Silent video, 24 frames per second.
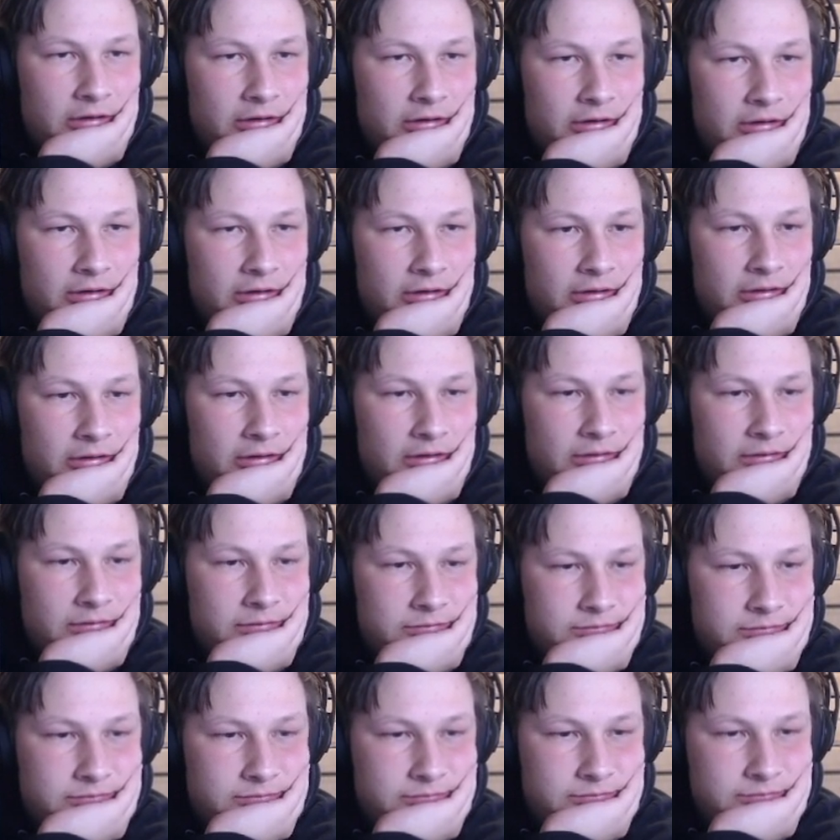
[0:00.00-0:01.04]

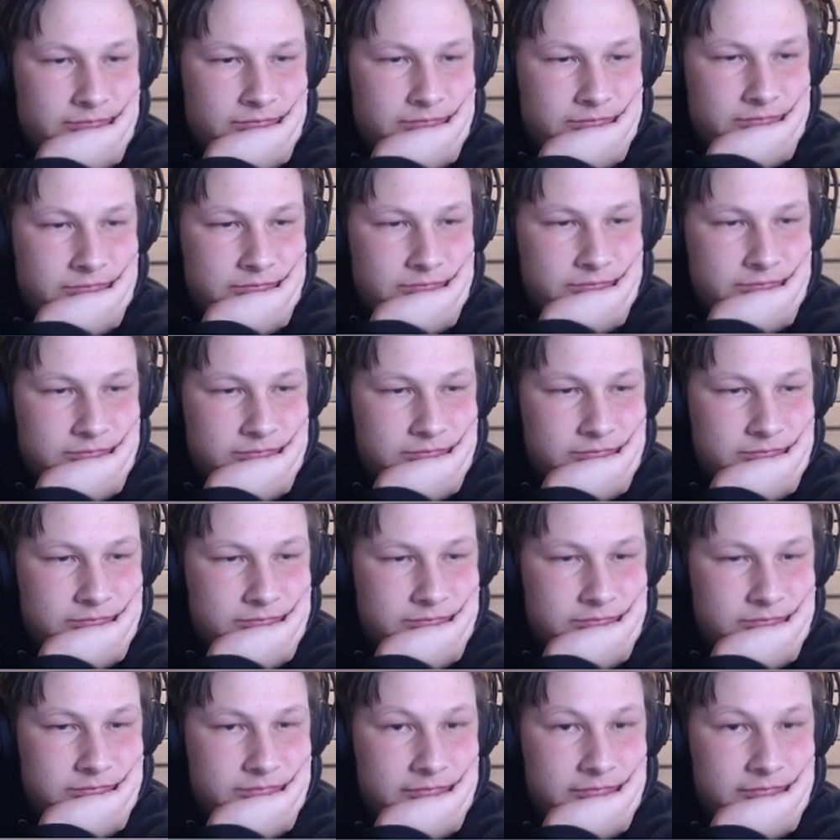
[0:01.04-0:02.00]
No one is speaking in this clip.